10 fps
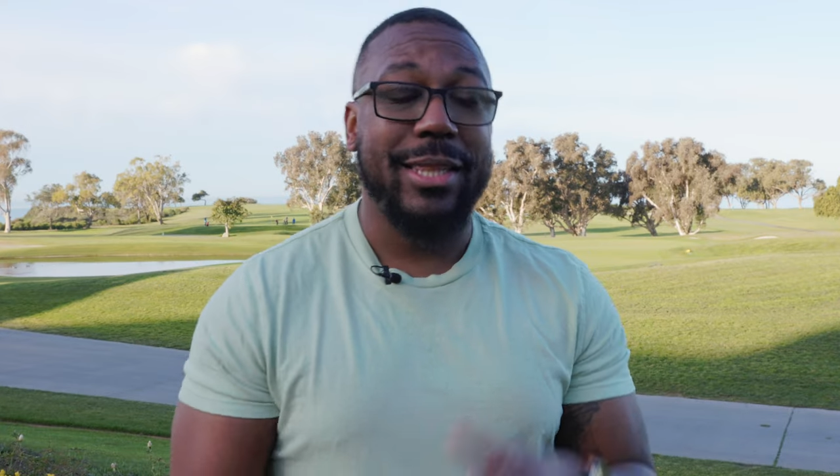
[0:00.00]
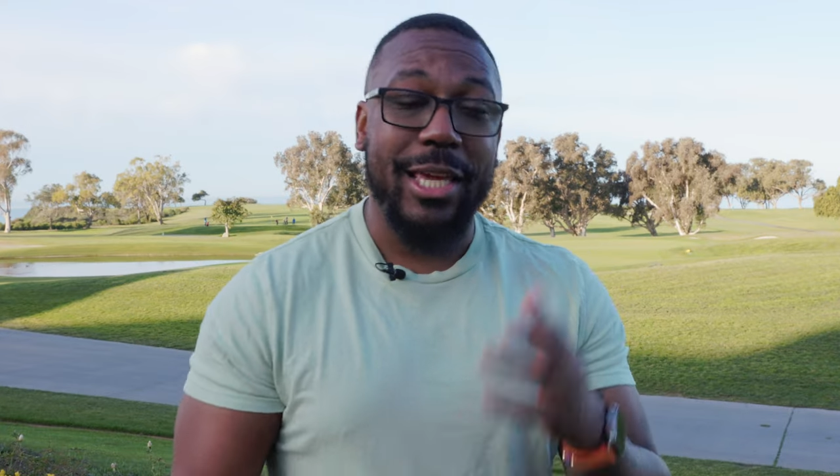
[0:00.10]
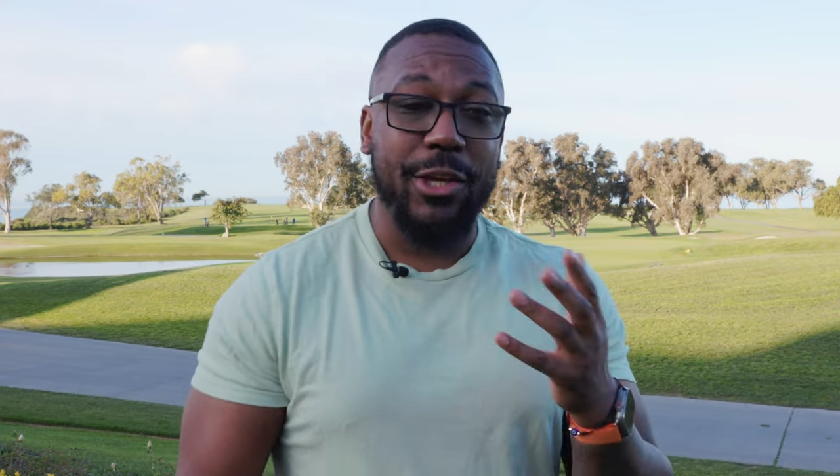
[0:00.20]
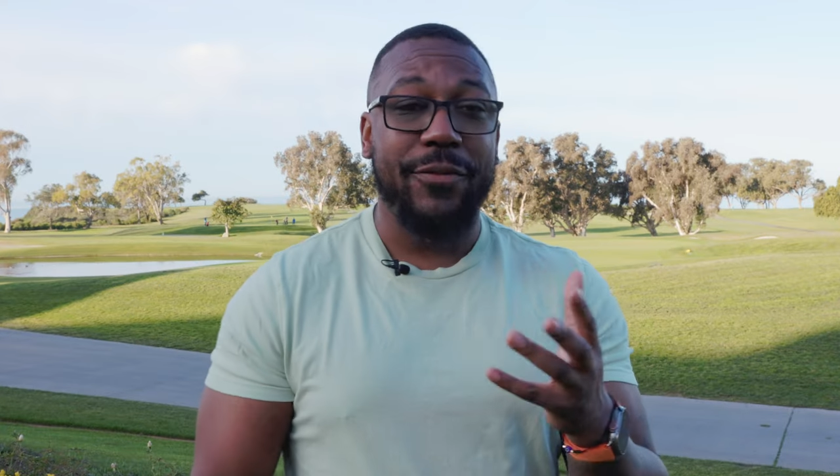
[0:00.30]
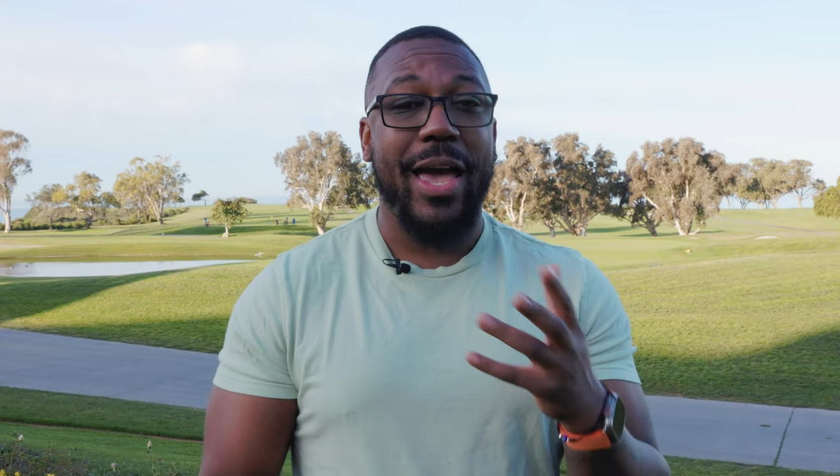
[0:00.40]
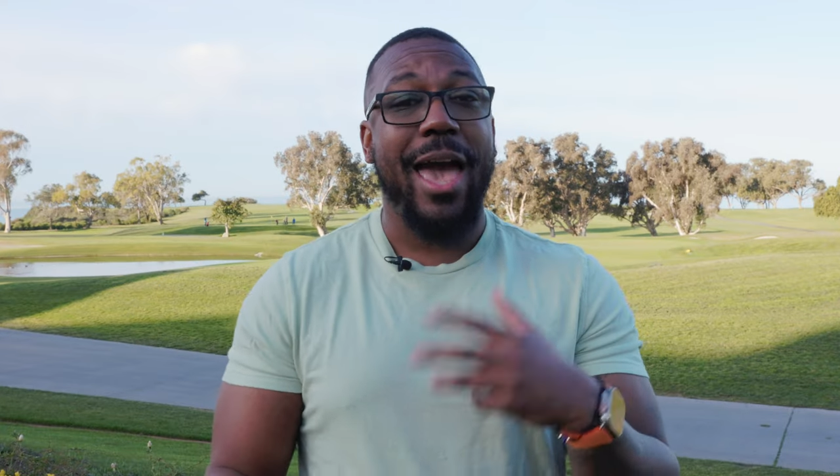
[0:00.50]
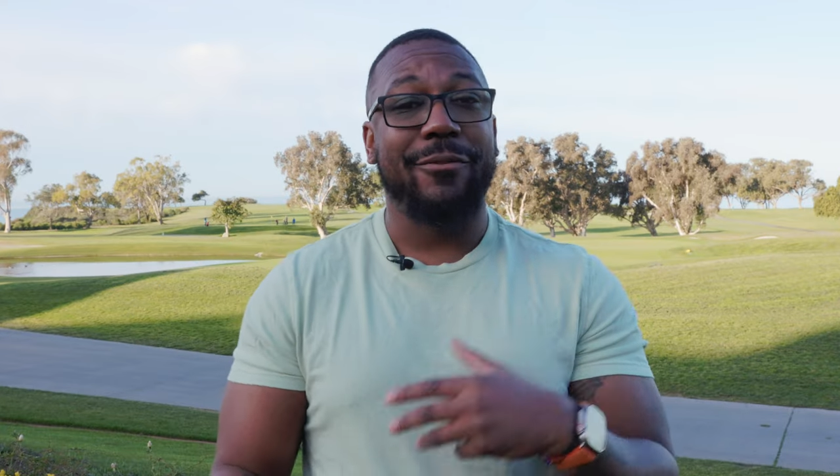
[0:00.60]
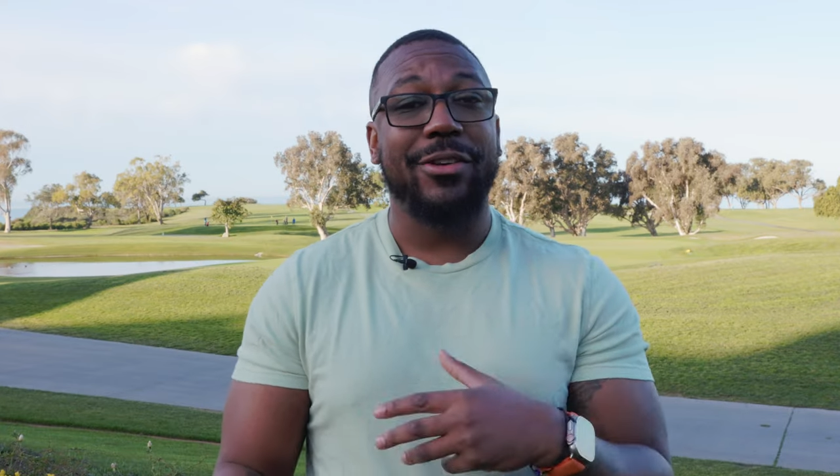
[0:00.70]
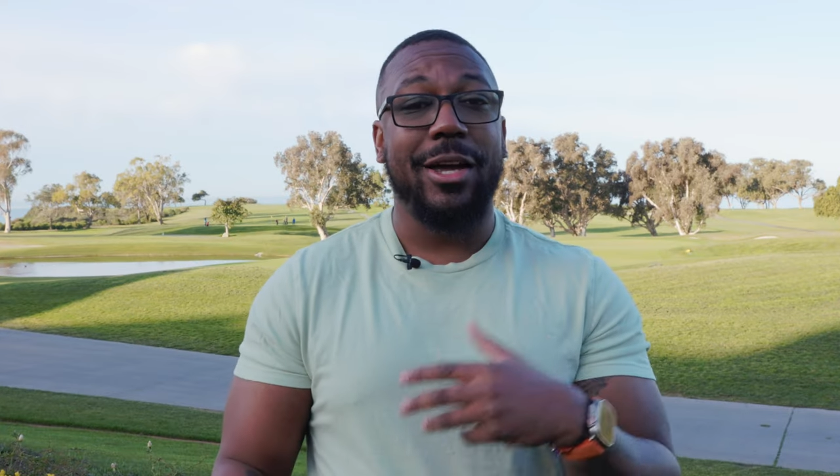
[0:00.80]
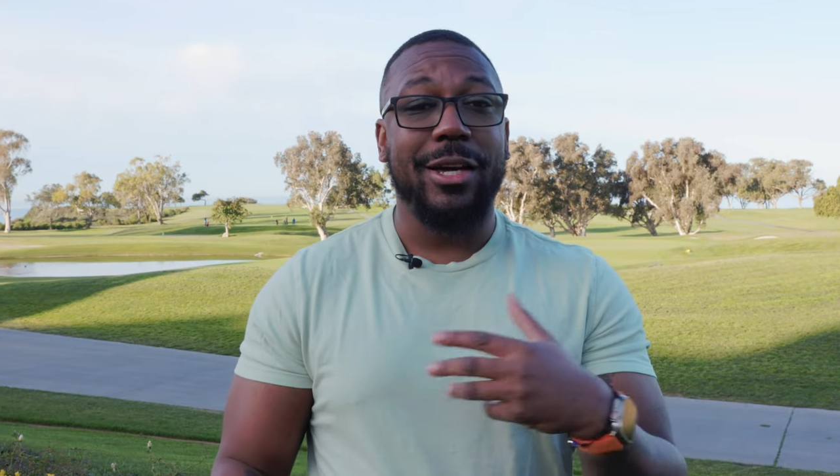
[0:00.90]
Thank you for
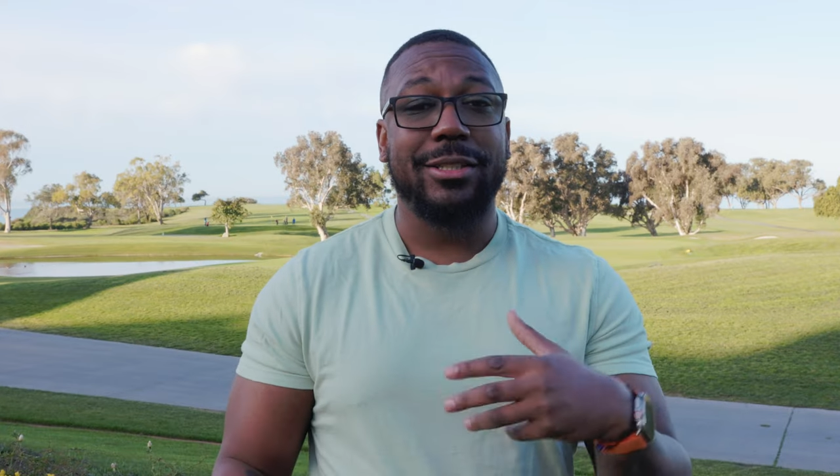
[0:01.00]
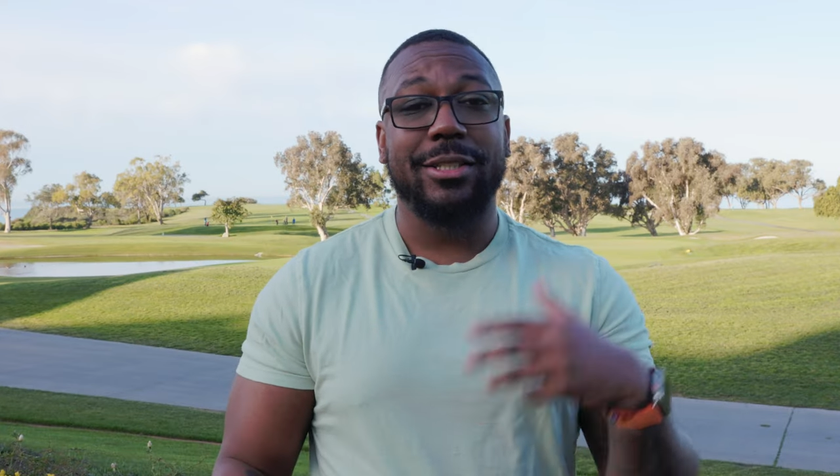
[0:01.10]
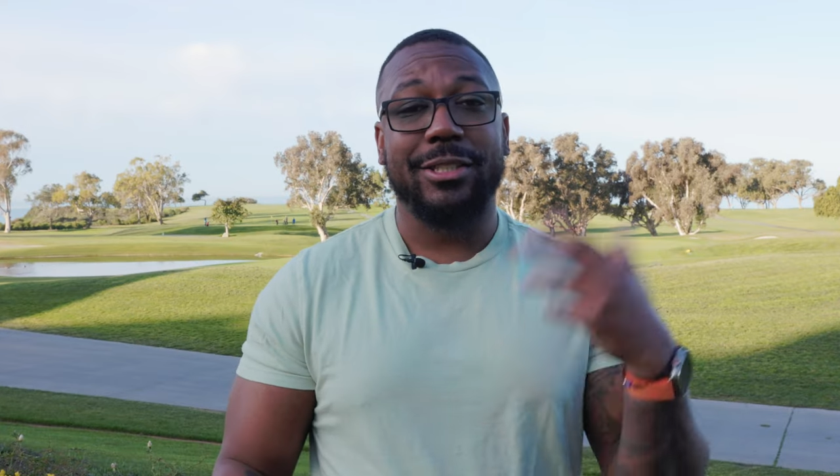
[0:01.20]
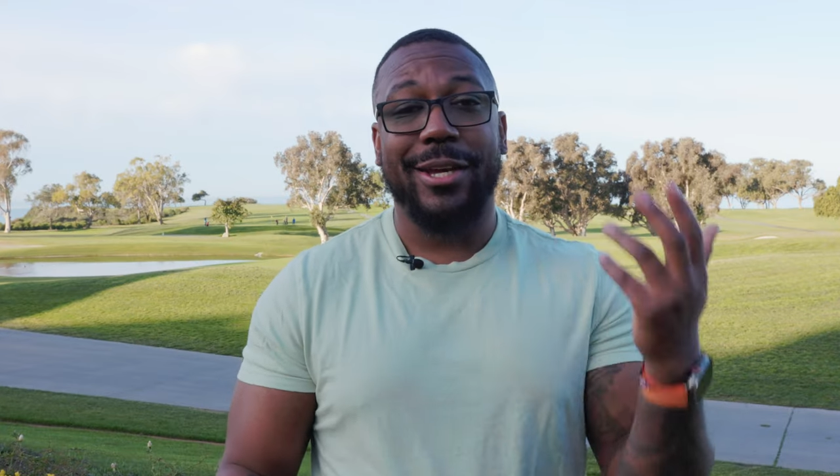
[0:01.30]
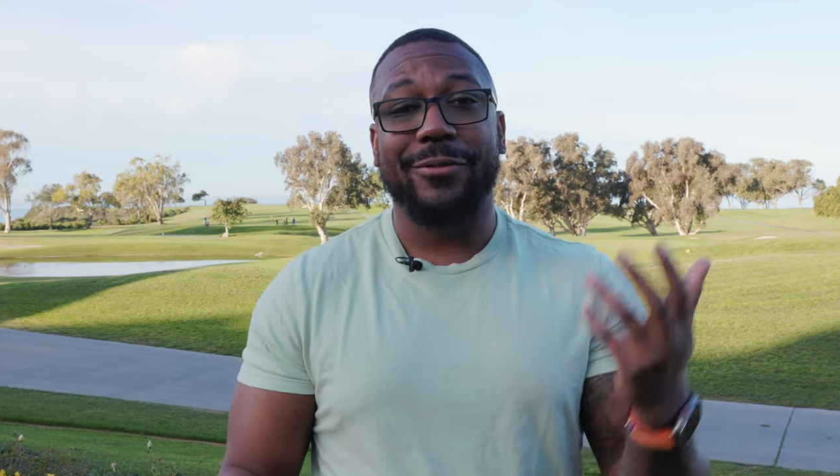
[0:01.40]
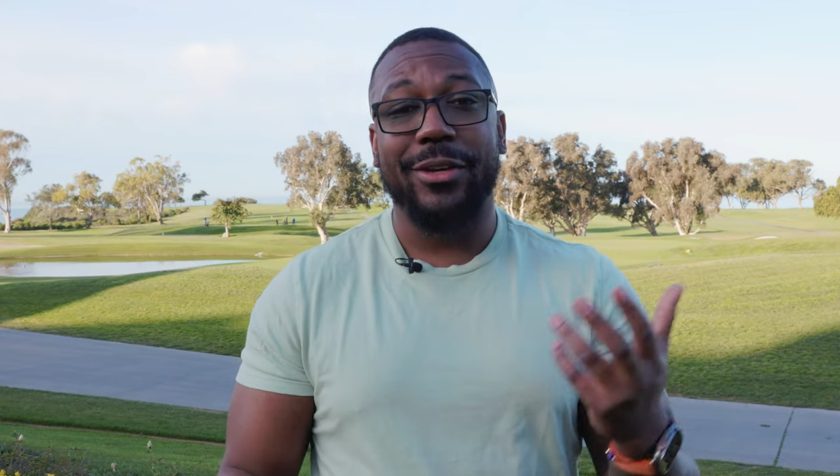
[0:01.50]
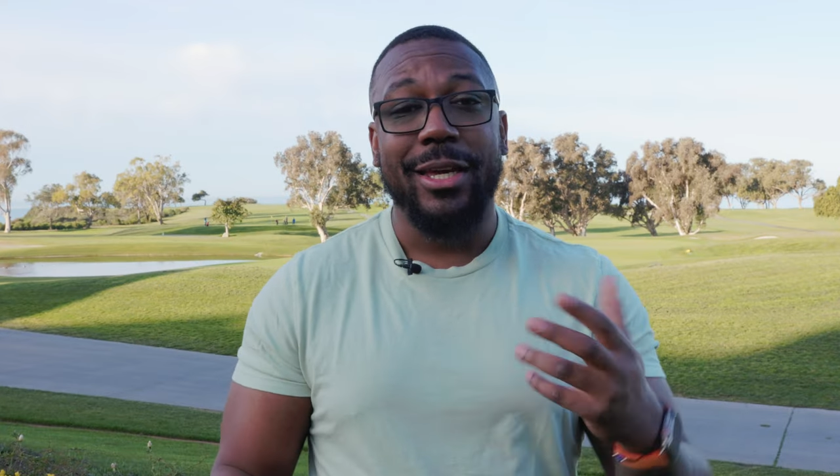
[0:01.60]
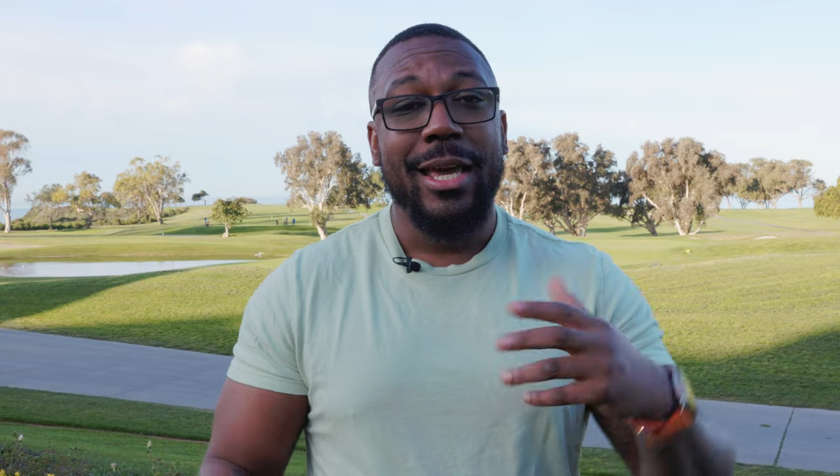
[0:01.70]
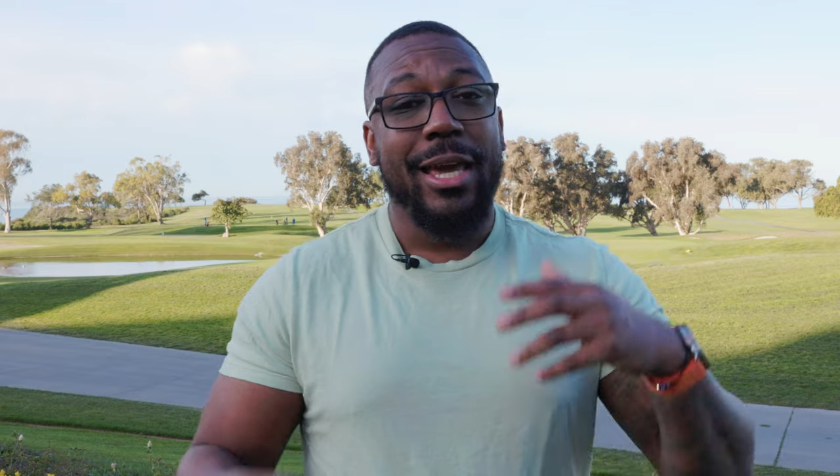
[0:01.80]
having us and Chevy